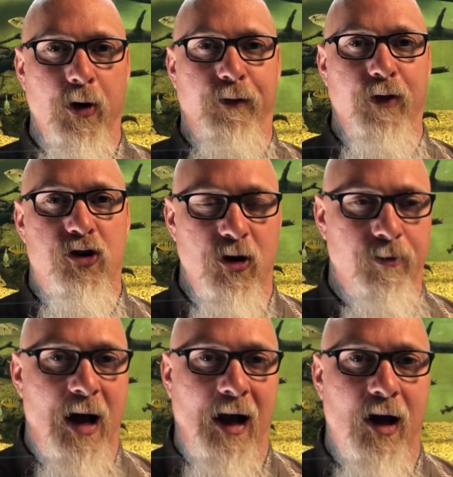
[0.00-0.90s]
efficient
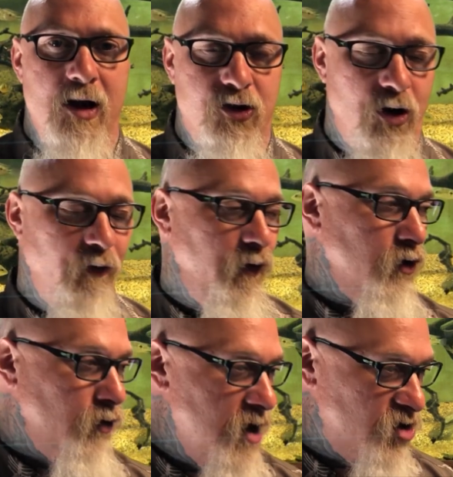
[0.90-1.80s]
biological
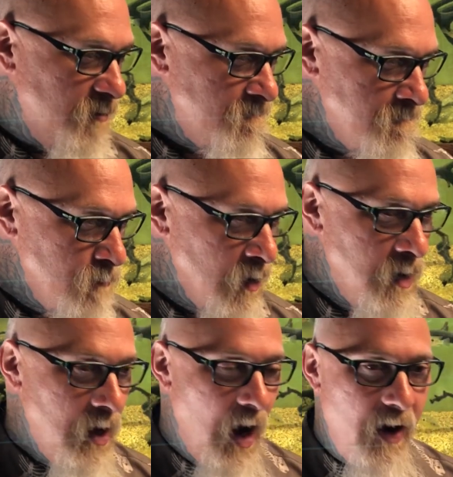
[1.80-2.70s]
filtration.
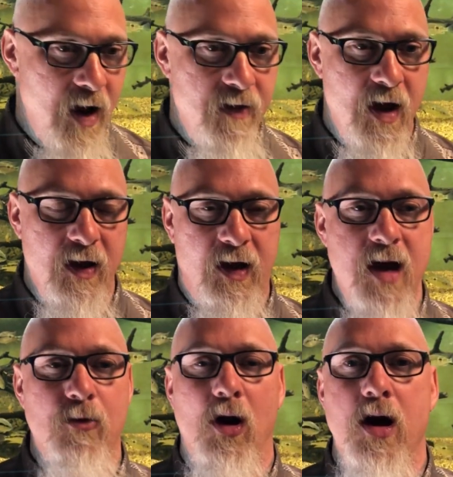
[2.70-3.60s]
And then it
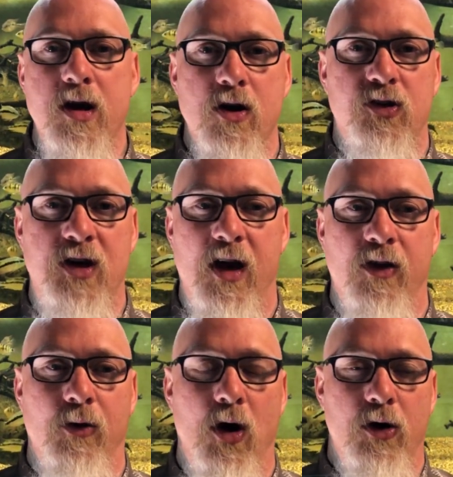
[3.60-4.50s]
came along years down
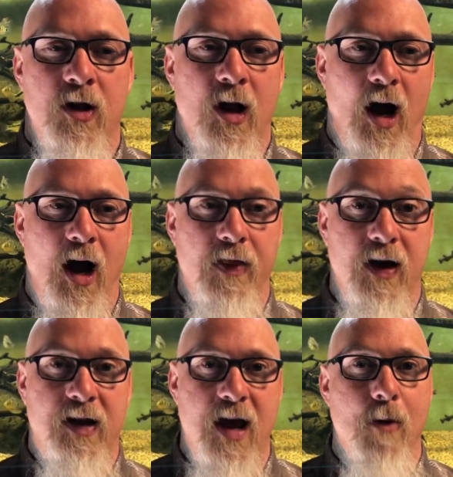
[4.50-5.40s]
the road,
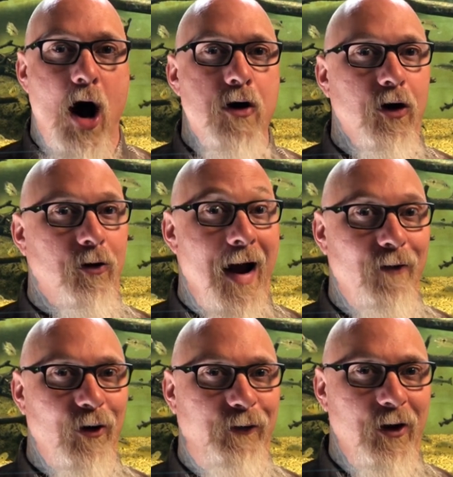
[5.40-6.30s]
then came under
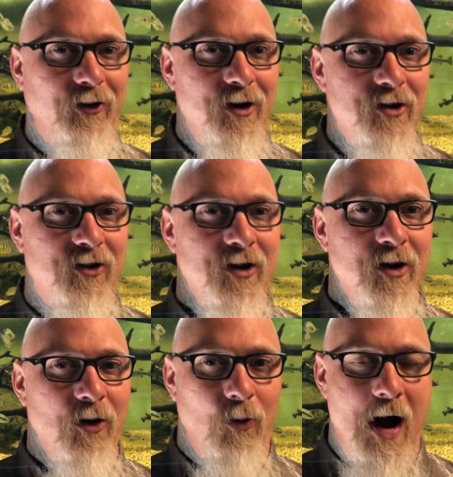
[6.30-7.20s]
gravel filters.
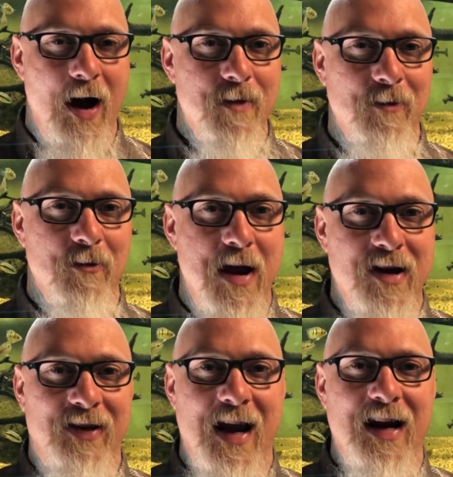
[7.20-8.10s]
Wow, I remember
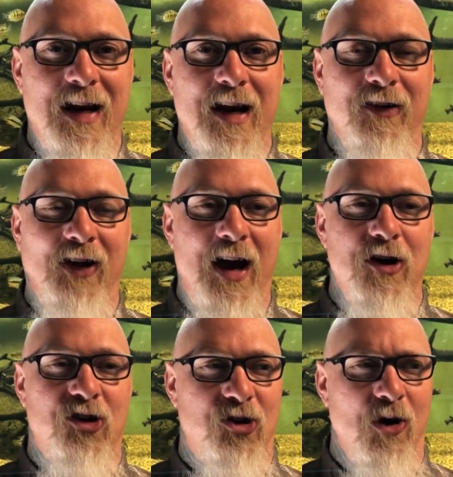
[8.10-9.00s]
maintaining an entire
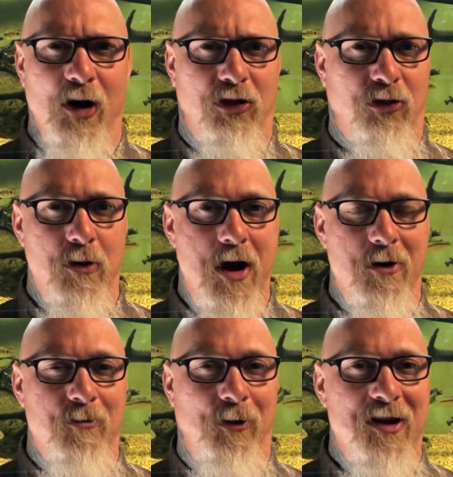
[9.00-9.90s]
store,
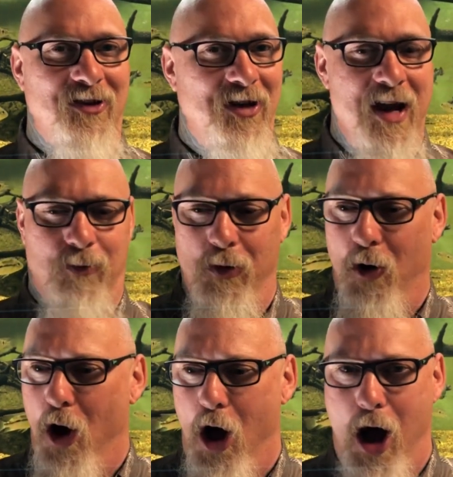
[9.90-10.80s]
300 plus tanks with
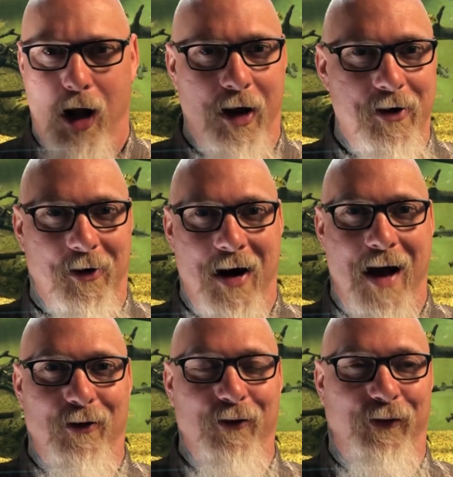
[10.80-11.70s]
all under
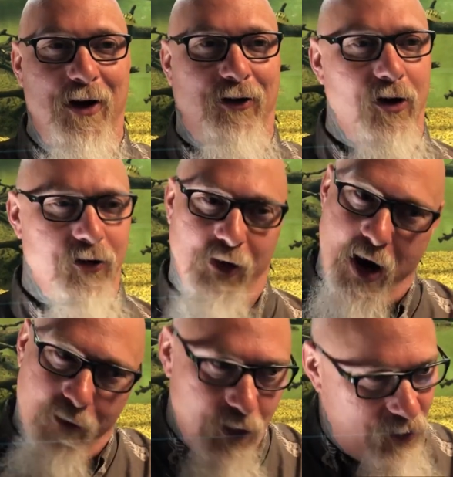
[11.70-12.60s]
gravel filters, and
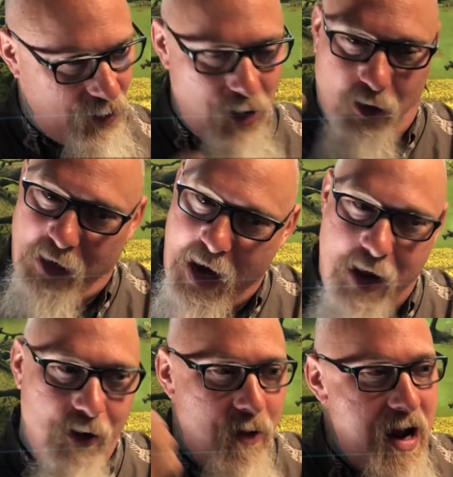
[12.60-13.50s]
every single day
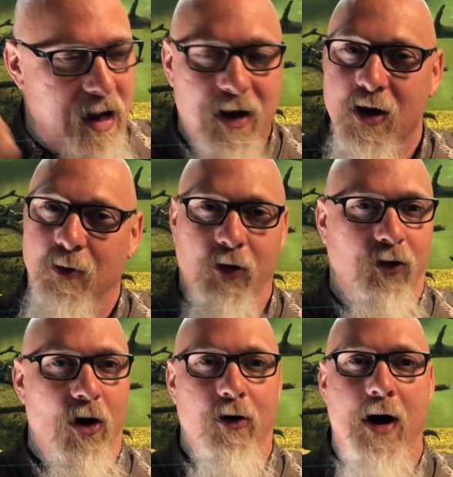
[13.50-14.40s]
of the week I was
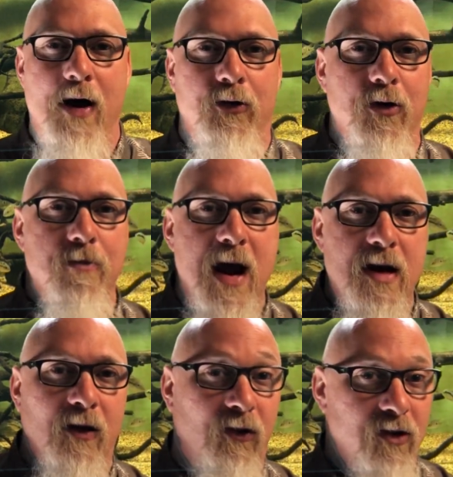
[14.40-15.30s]
going around doing
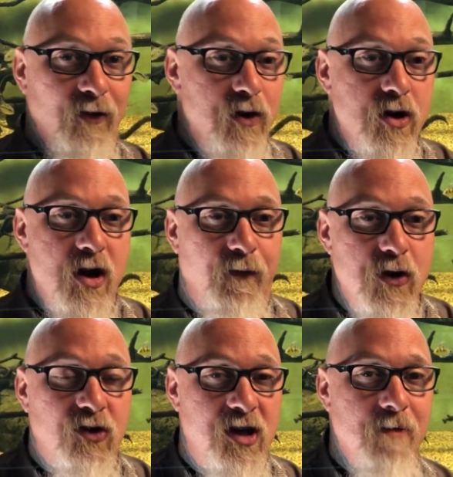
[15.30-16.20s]
maintenance, because if
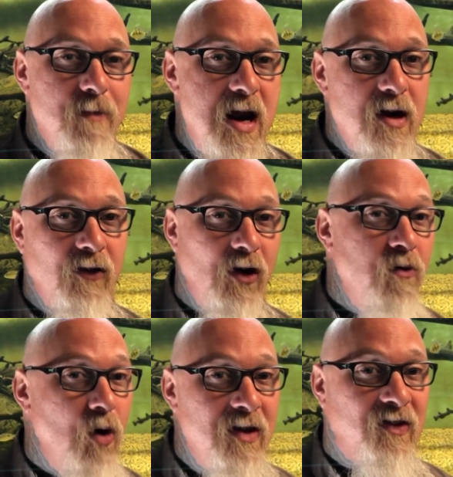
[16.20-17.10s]
you skip maintenance
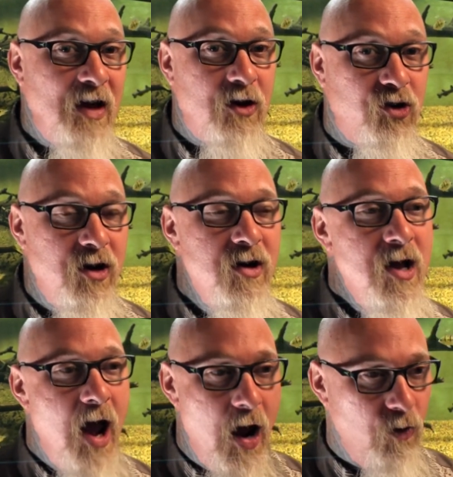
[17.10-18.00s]
on one section
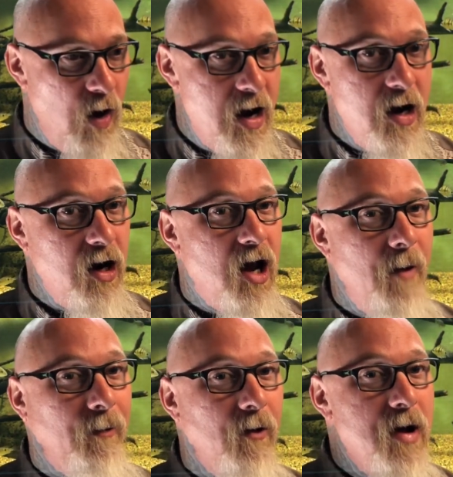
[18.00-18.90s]
and waited a
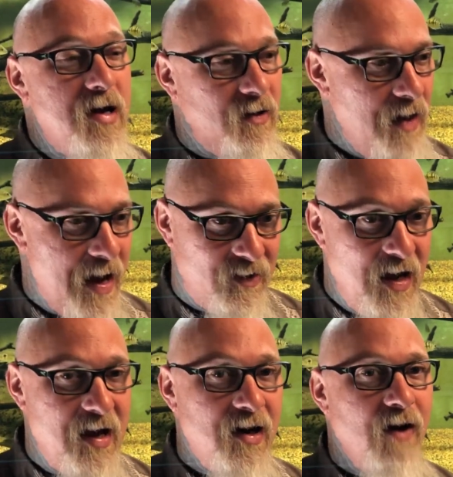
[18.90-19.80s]
couple of weeks and that
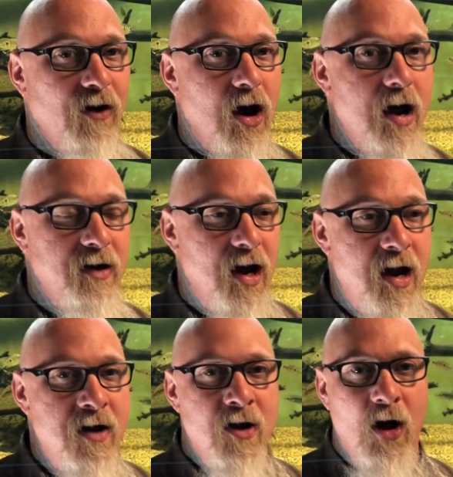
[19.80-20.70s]
tank never got
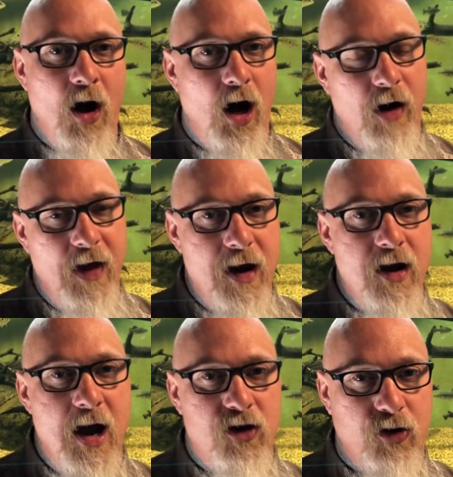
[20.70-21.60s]
done, all that
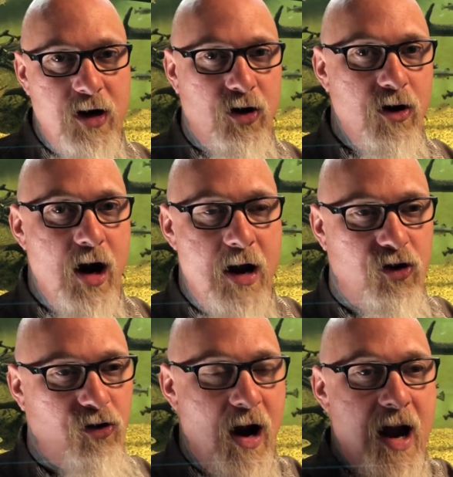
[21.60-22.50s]
nitrite turned to
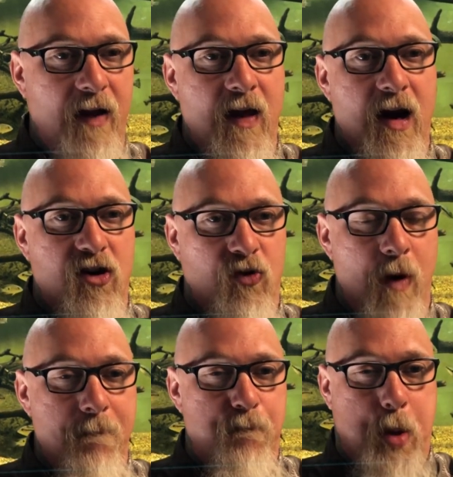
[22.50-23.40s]
nitrate and then it just
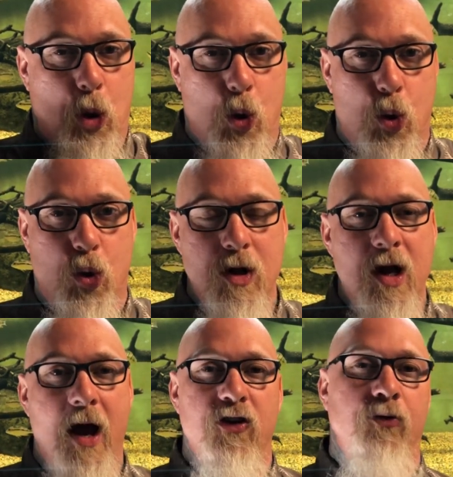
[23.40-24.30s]
went poof,
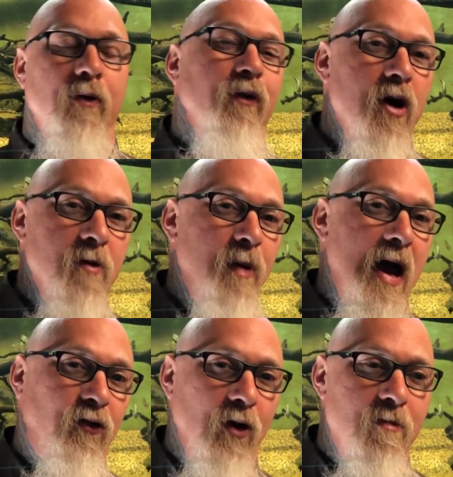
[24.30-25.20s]
and just reverted
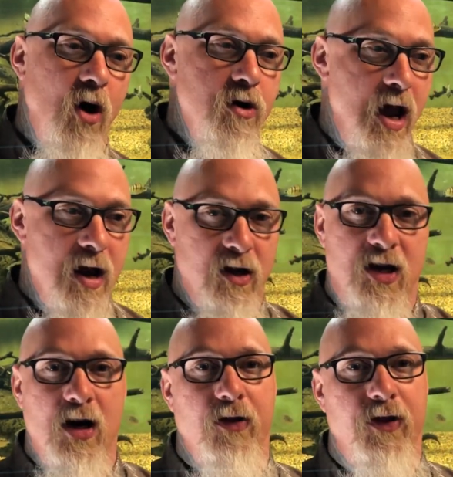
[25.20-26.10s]
back to ammonia and
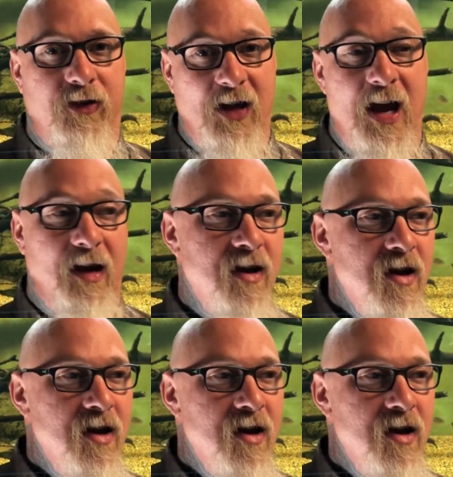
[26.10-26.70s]
killed the tank.